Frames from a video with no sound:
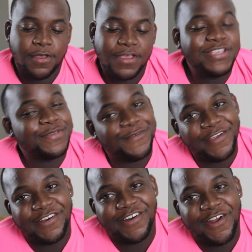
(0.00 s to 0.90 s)
It's your
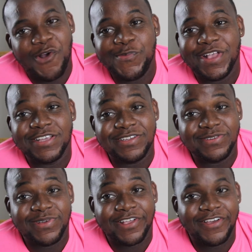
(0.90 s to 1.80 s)
boy Lauren. Hope you guys are
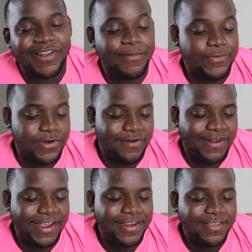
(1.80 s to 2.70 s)
doing good. I'm doing
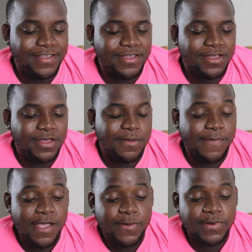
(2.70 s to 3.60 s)
alright.
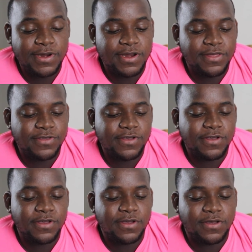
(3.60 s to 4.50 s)
Back with
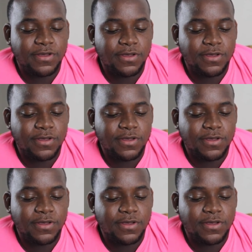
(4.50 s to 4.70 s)
another